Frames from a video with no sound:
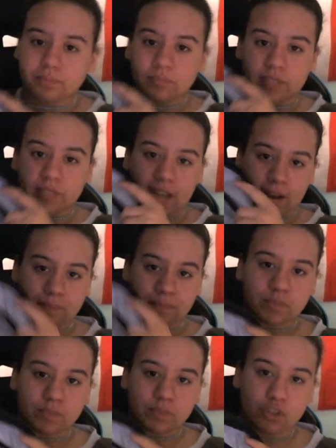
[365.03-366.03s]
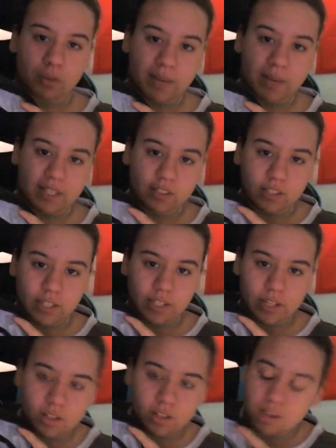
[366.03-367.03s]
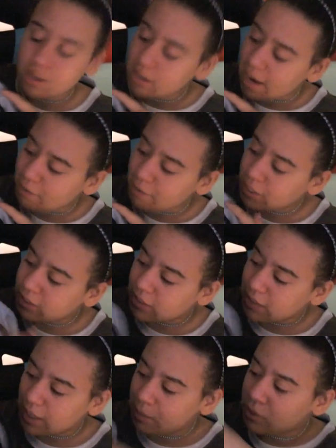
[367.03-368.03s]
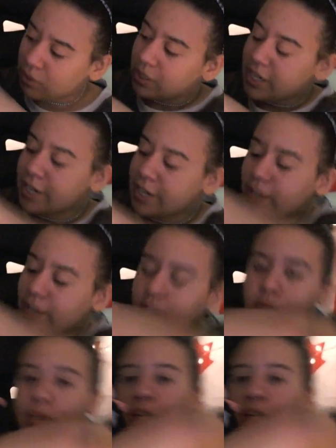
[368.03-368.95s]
Okay, so basically everything's labeled. Here is where your